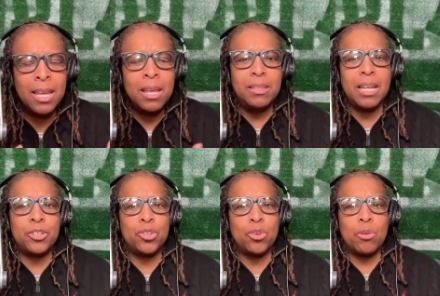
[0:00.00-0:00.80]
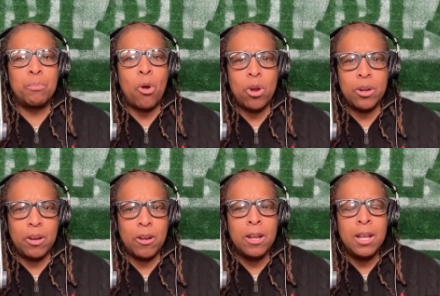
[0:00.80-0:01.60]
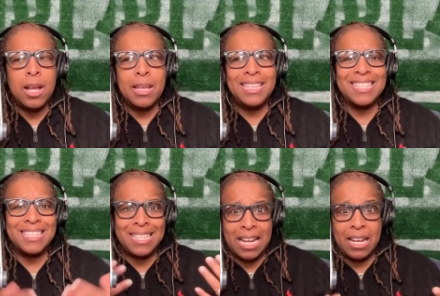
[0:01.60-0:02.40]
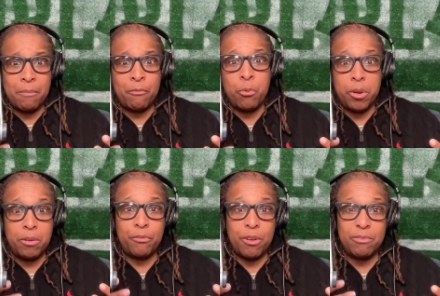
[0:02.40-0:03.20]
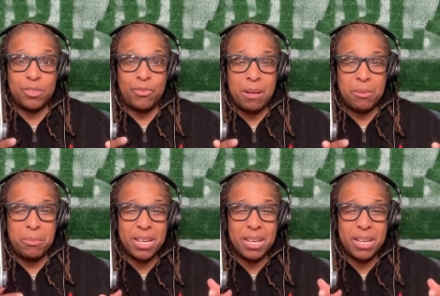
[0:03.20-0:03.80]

that your partner isn't standing up for you in front of his family.